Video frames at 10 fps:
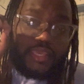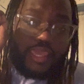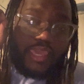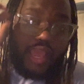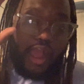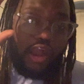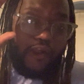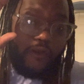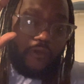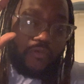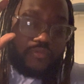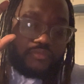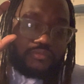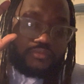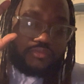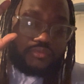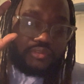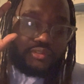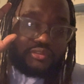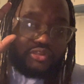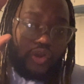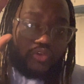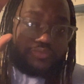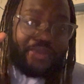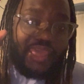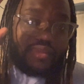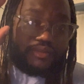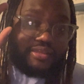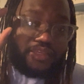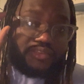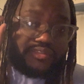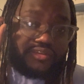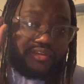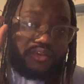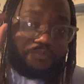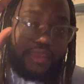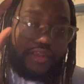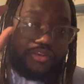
it all goes back into comparing